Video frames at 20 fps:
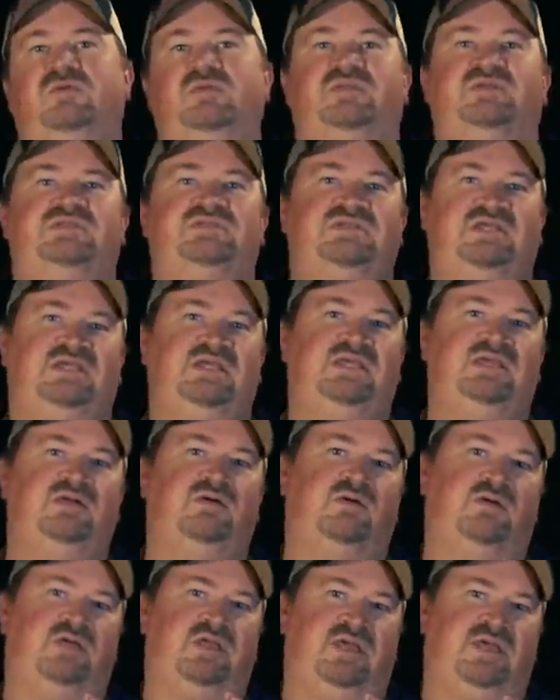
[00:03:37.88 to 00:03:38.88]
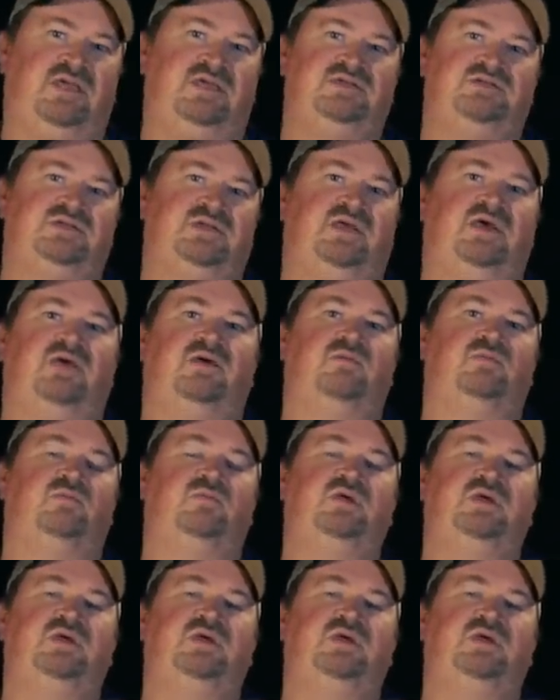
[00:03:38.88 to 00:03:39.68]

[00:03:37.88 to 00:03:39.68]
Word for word: with a T or K sound,